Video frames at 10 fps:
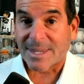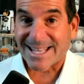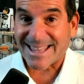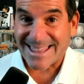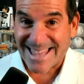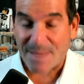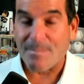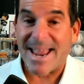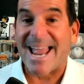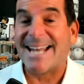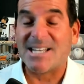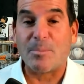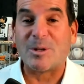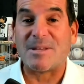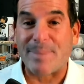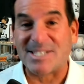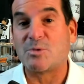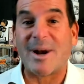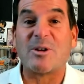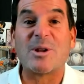They may end up with the best
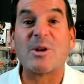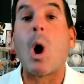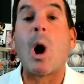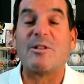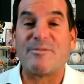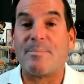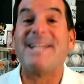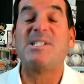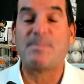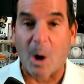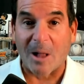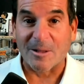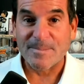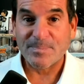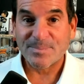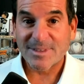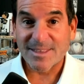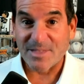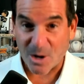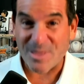record in all of baseball.
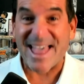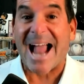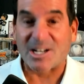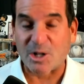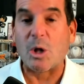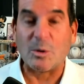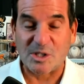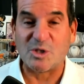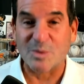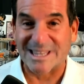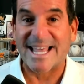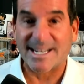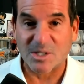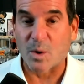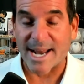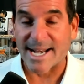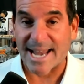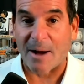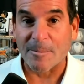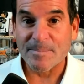They're that close to Atlanta right
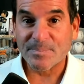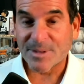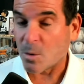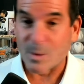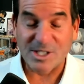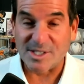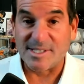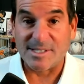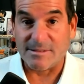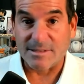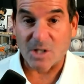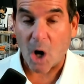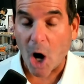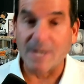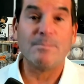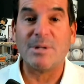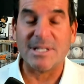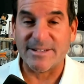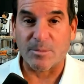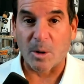now, which is
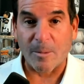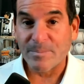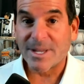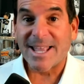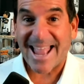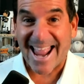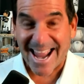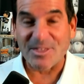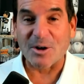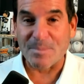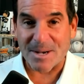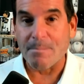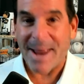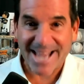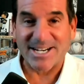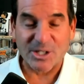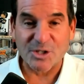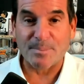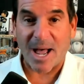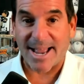unbelievable. And they're being
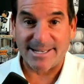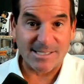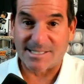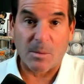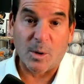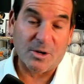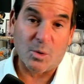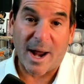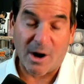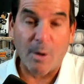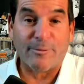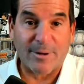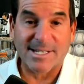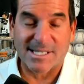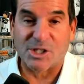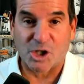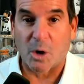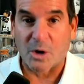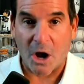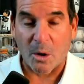managed by someone who I hope friends of the show
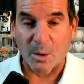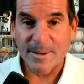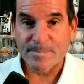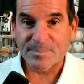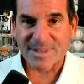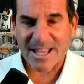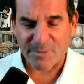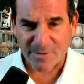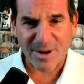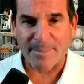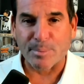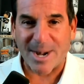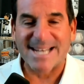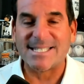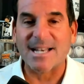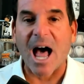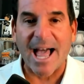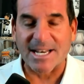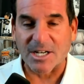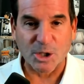know. Have you ever had Brandon Hyde
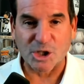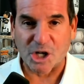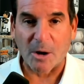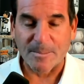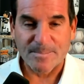on your show?